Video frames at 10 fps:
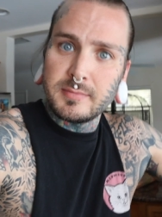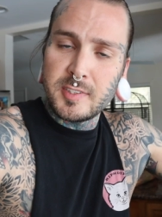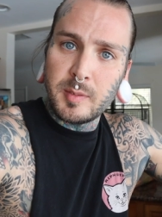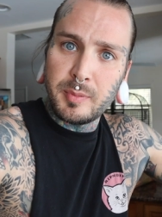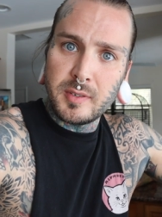
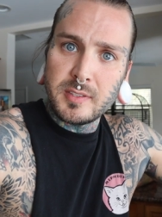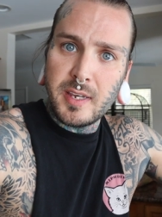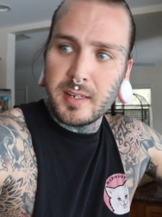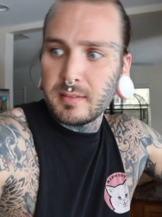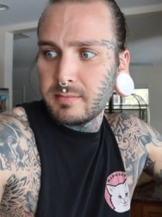Simple as
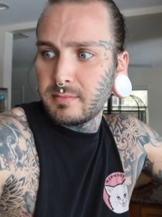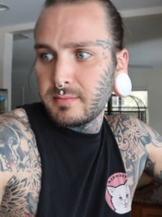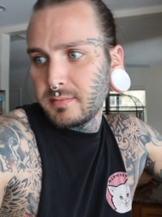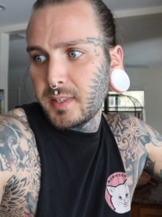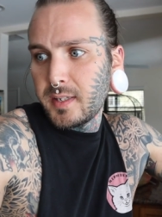that.
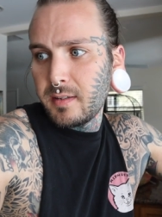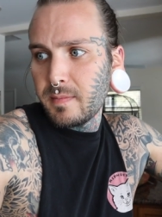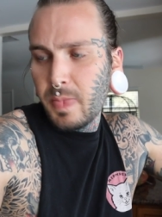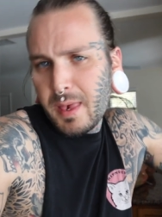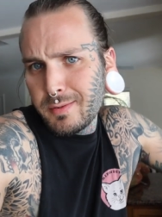You know,
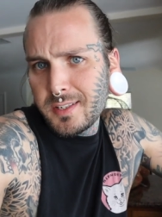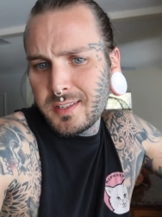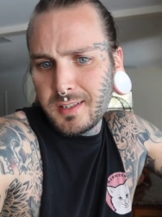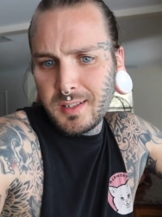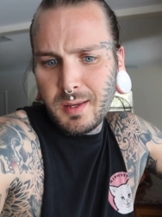I was just
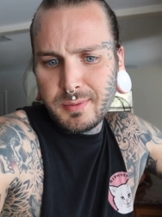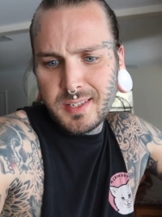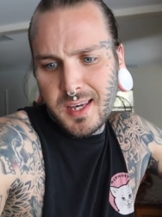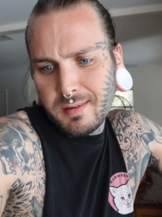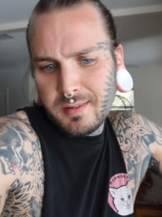a little
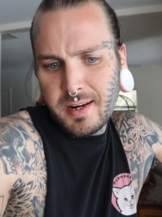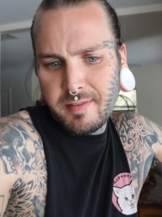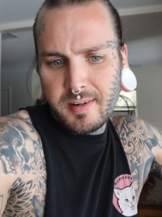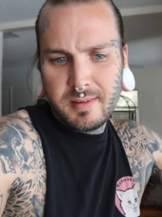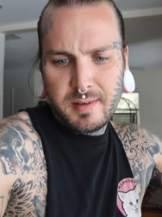upset.
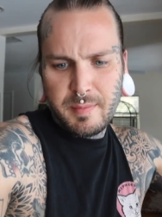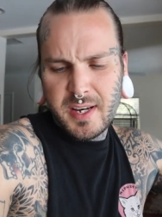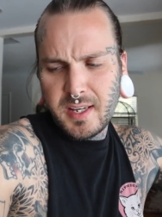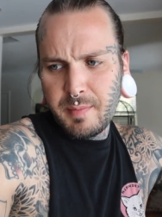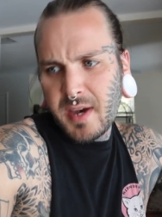Whatever.
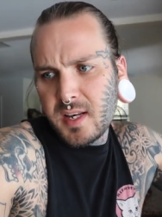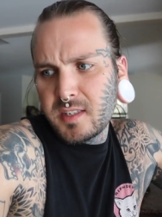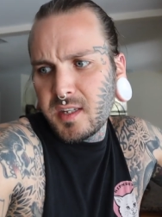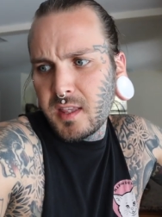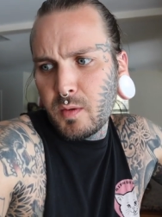I might have
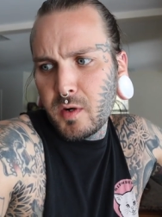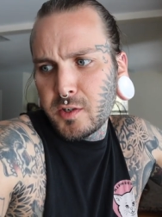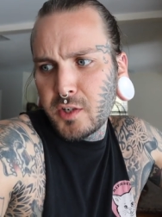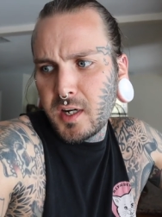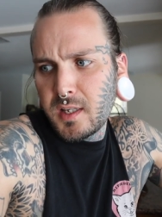said the
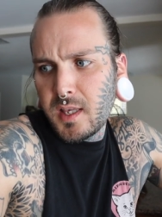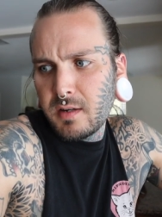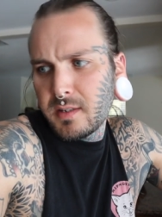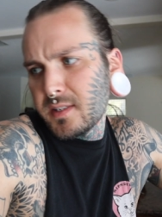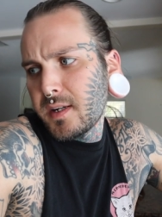word
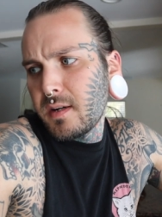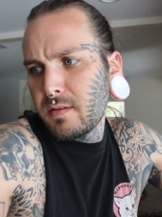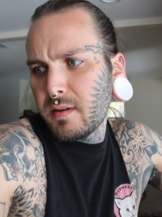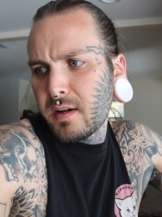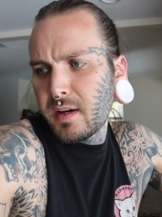juggalo because I know
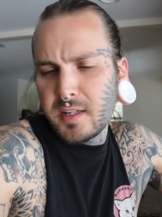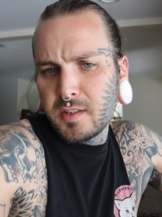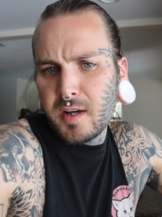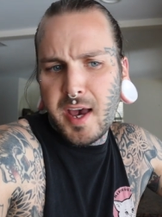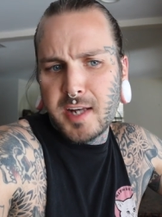I
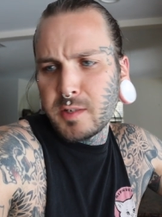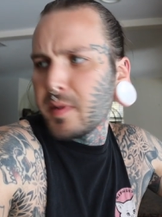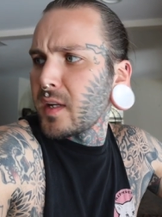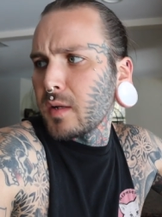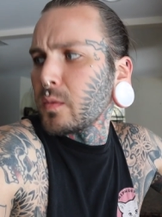saw a hatchet
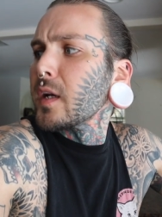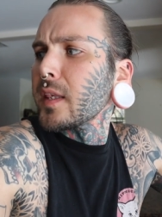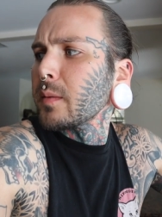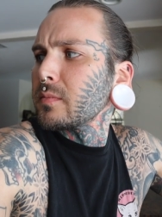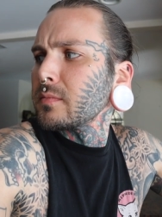man on one of
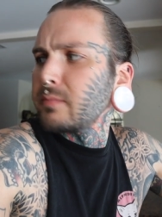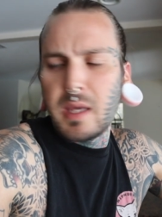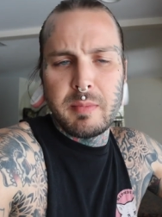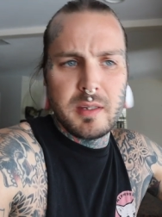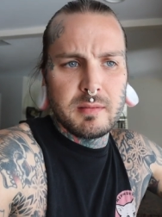them.
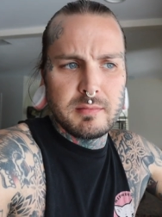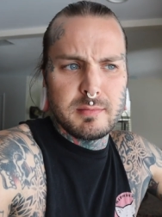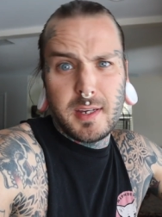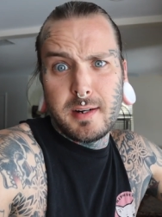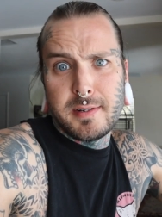Maybe.
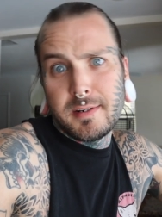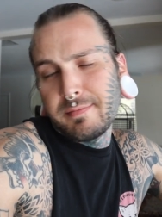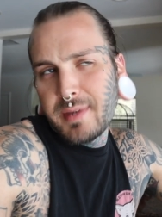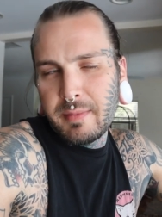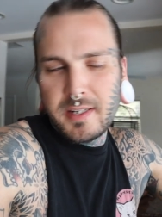I don't know.
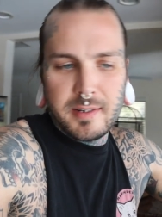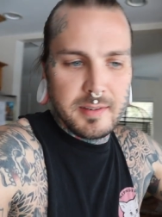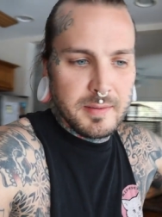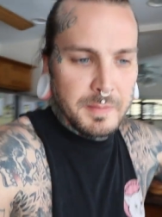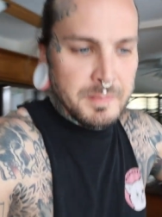Maybe I didn't.
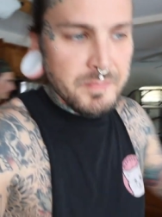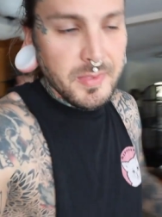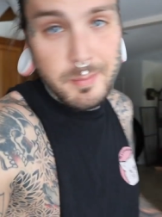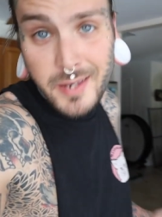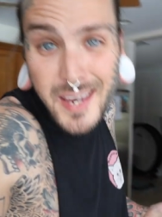
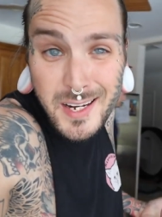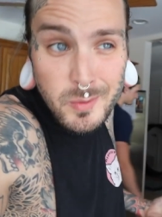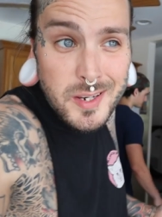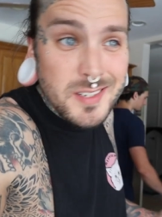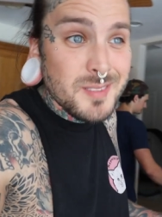But
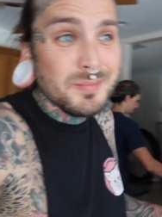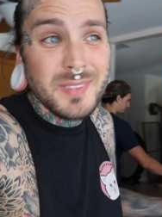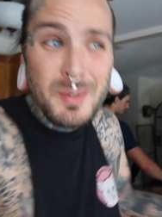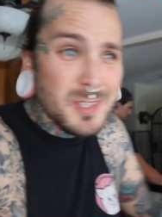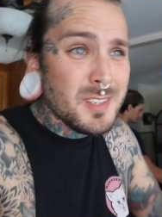anyways,
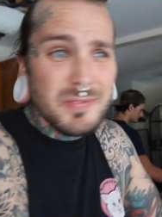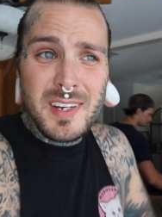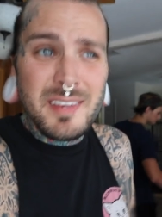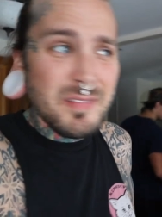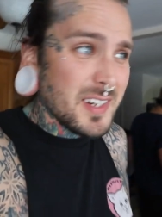it was just
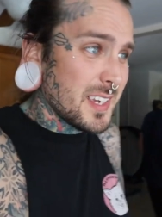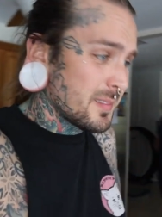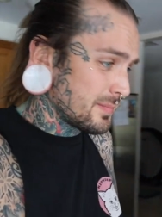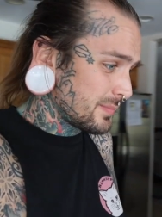fucking funny.